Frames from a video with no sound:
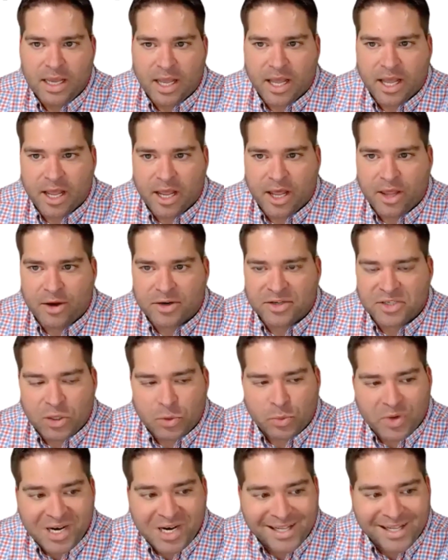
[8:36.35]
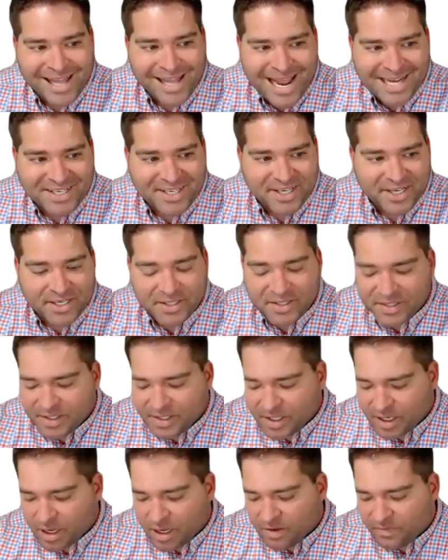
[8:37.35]
There's three classes
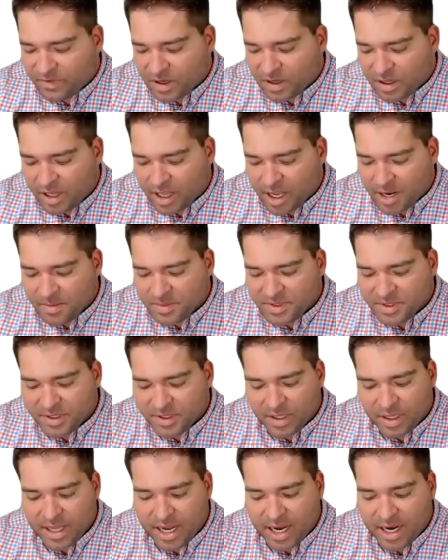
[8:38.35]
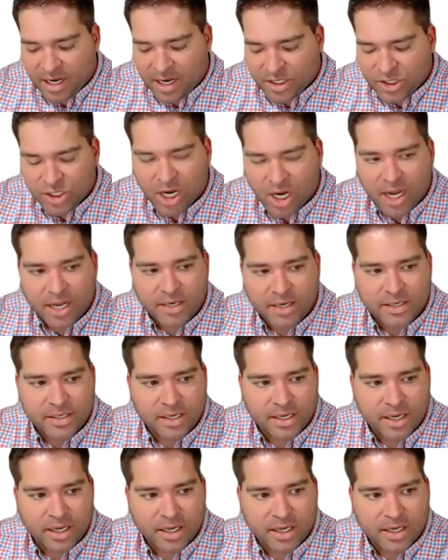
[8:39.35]
of claims that a
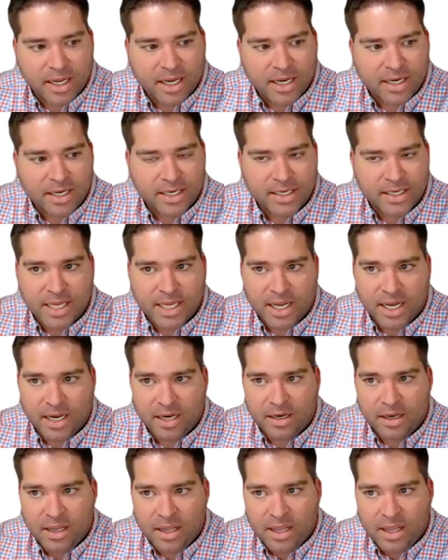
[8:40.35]
JWT can contain.